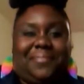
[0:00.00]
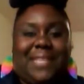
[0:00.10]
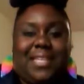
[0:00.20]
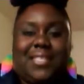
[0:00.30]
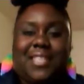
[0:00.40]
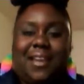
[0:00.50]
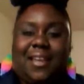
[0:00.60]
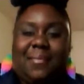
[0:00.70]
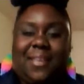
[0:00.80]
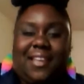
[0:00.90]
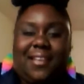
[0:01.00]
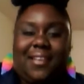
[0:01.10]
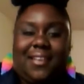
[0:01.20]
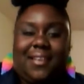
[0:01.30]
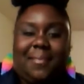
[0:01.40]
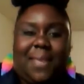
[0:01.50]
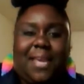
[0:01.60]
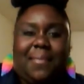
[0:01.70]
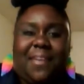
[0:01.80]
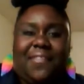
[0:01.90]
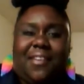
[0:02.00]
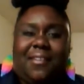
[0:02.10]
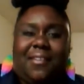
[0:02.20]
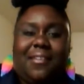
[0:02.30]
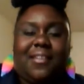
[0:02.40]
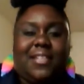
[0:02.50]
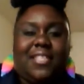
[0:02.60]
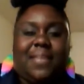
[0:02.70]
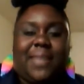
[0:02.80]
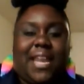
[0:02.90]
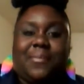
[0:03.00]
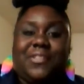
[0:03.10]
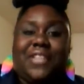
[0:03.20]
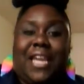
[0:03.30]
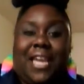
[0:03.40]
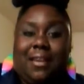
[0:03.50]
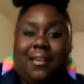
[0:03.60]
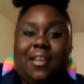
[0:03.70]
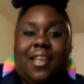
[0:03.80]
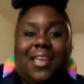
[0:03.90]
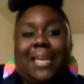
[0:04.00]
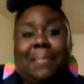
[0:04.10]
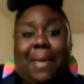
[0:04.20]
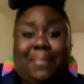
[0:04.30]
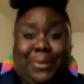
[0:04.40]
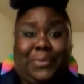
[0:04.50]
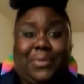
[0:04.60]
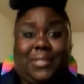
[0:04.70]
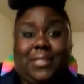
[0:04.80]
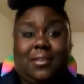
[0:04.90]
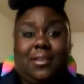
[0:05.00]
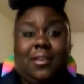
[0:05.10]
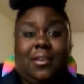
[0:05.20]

He's staring at me, making me feel intimidated. I'm shaking in my boots.